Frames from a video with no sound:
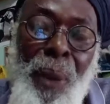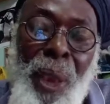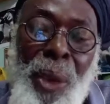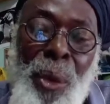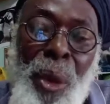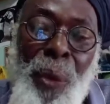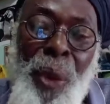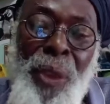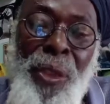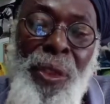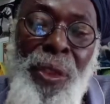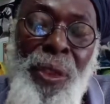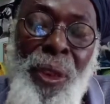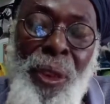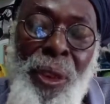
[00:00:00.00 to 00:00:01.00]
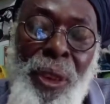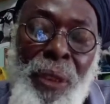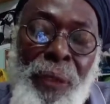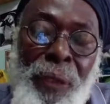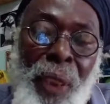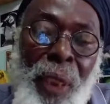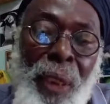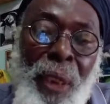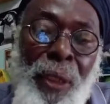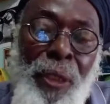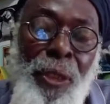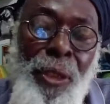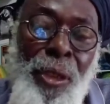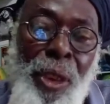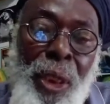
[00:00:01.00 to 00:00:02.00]
and to have one certified
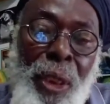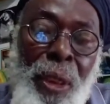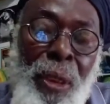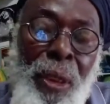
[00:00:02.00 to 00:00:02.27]
and trained